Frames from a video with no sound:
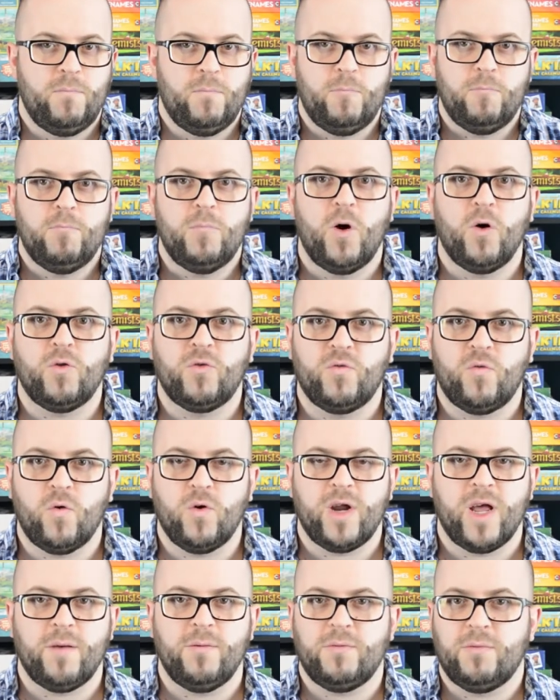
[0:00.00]
most
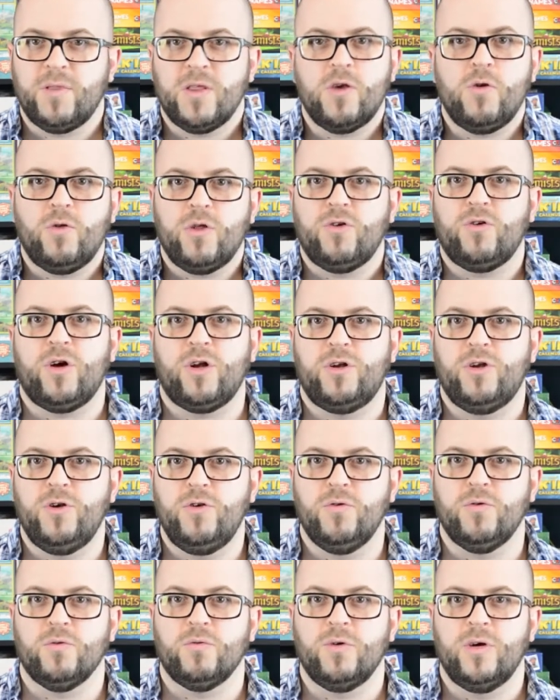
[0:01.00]
4 damage, but then you only draw
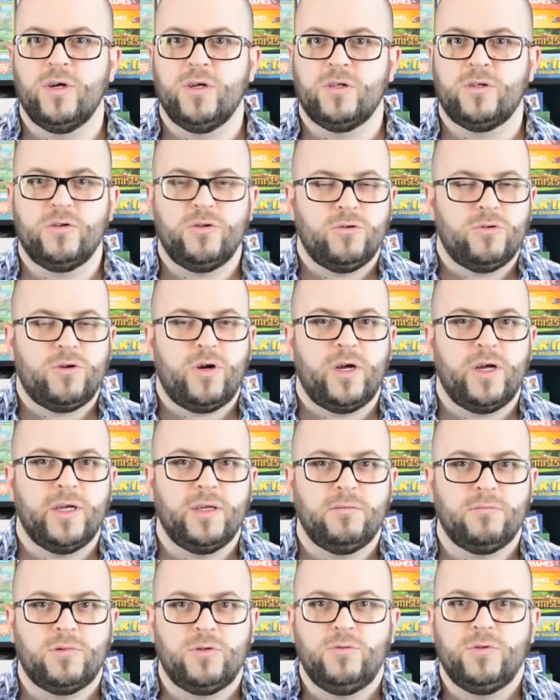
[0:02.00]
2. So you're
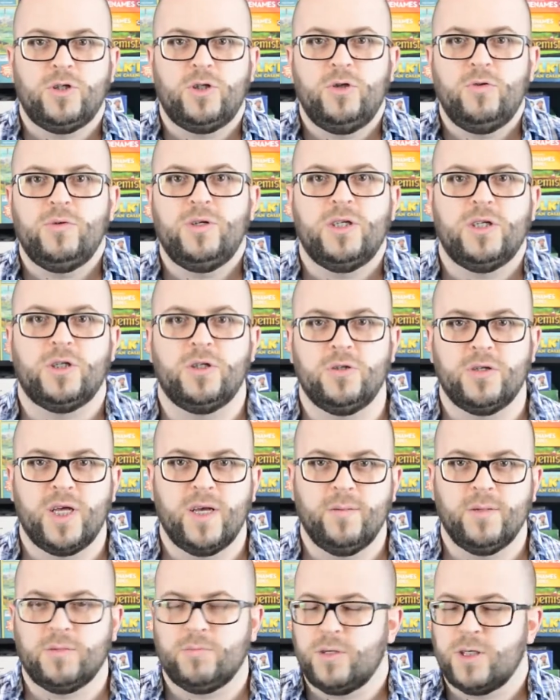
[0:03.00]
doing 2 additional
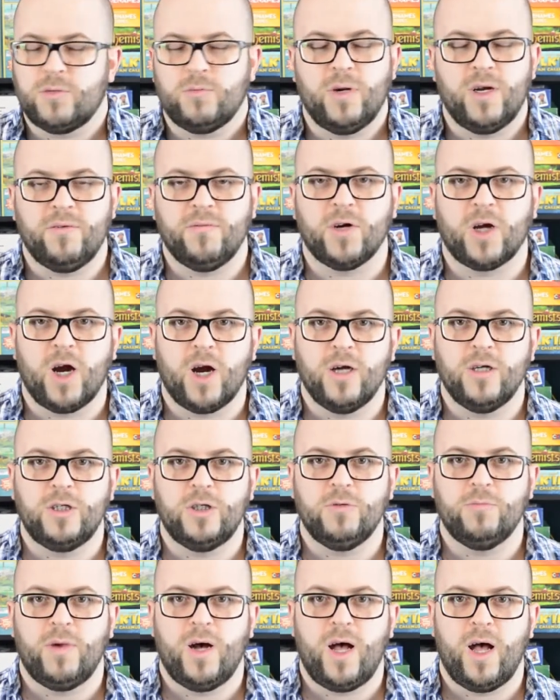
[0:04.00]
damage plus whatever cards
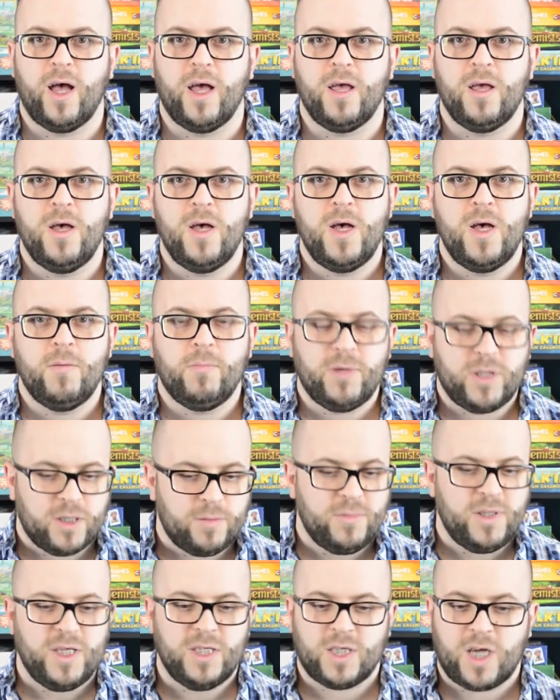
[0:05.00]
you buy. But
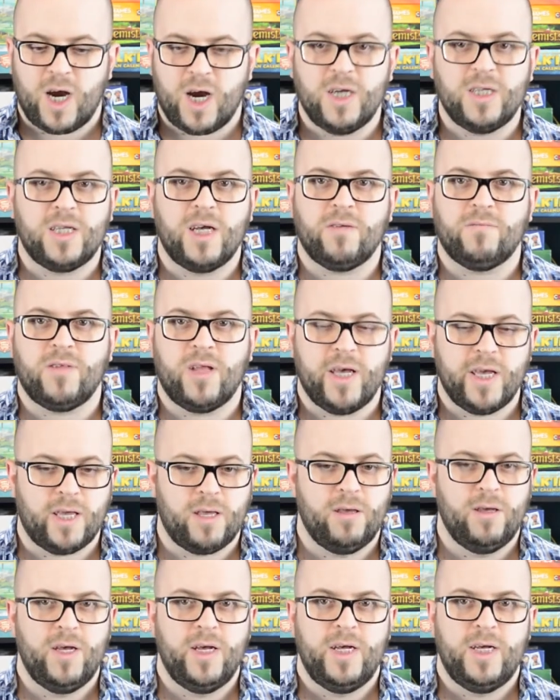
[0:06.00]
some of these cards have
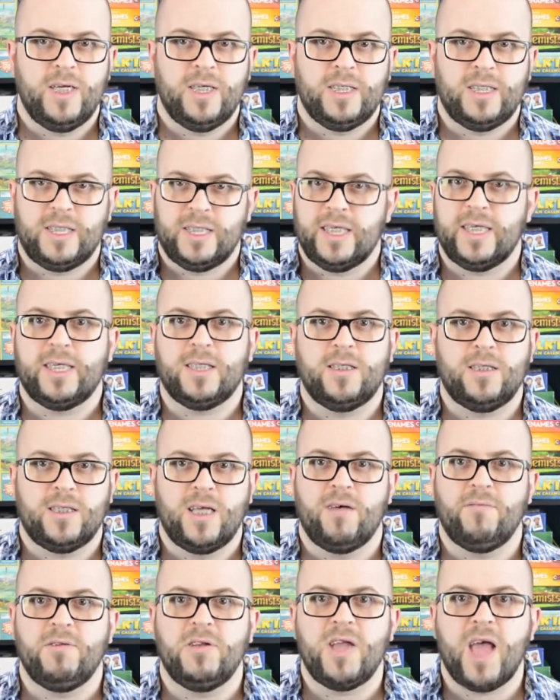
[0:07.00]
like 6,
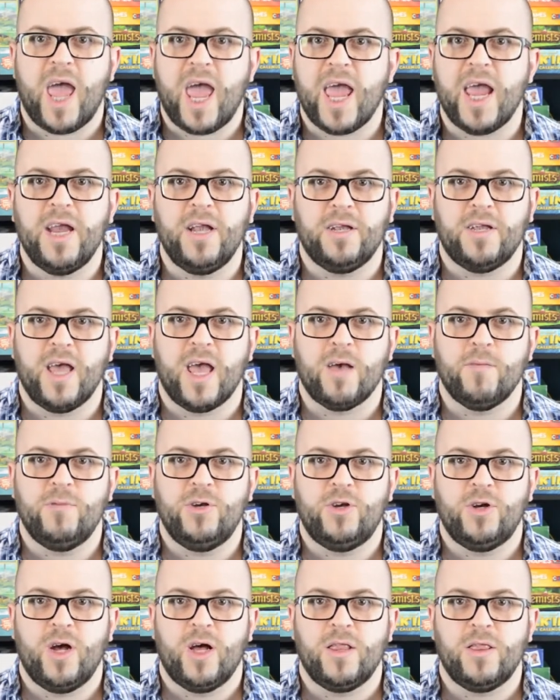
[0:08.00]
7, 8
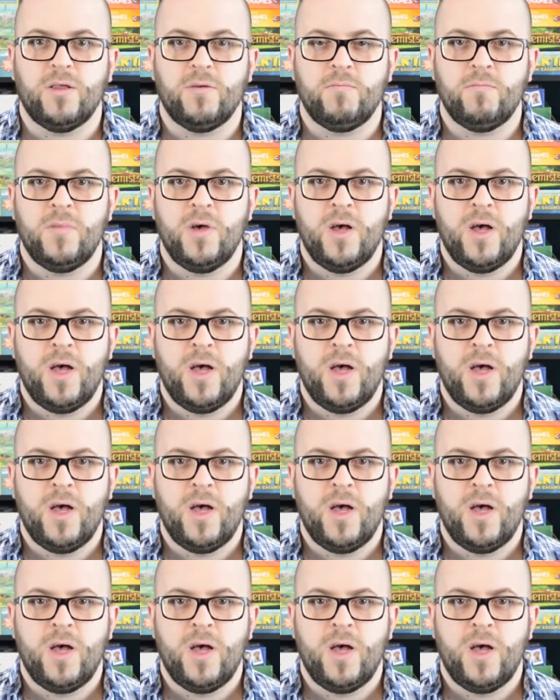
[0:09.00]
damage on them,